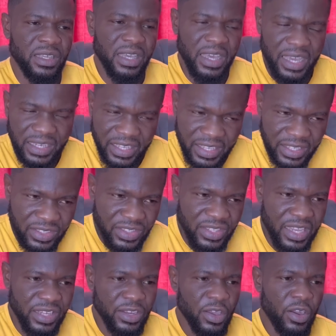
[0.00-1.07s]
and
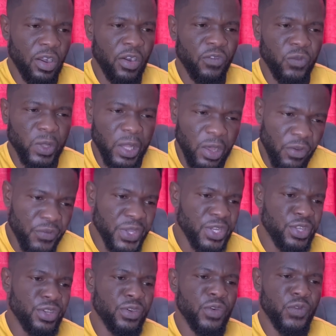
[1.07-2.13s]
instead of loving
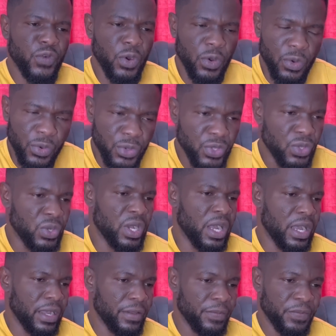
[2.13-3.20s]
you for who you
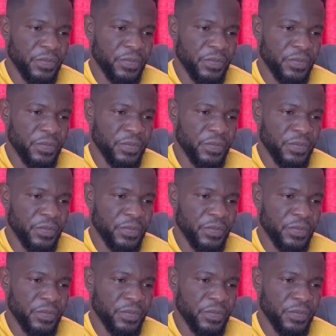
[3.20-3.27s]
are,